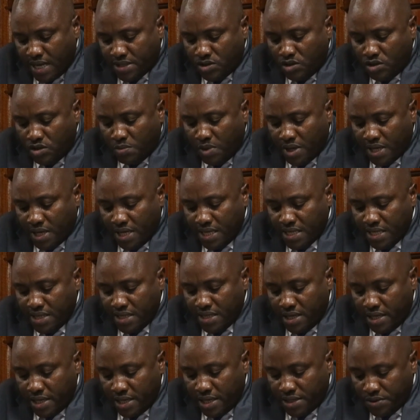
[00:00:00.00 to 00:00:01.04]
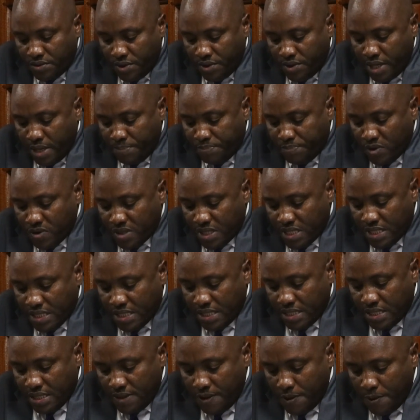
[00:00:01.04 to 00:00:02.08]
at Jomo Kenyatta International Airport
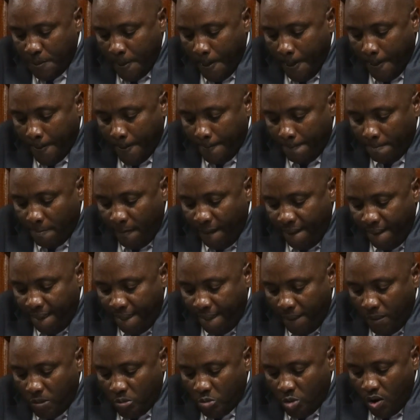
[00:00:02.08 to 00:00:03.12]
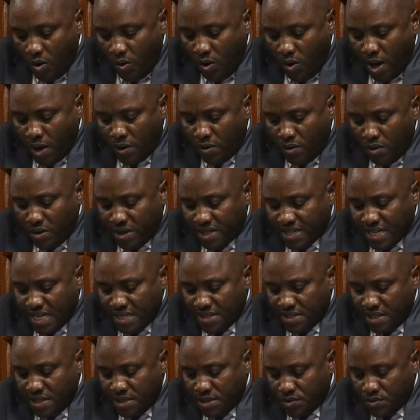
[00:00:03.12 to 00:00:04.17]
while on
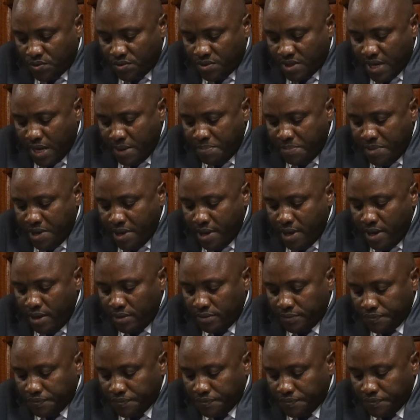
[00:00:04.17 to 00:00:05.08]
transit to Zambia.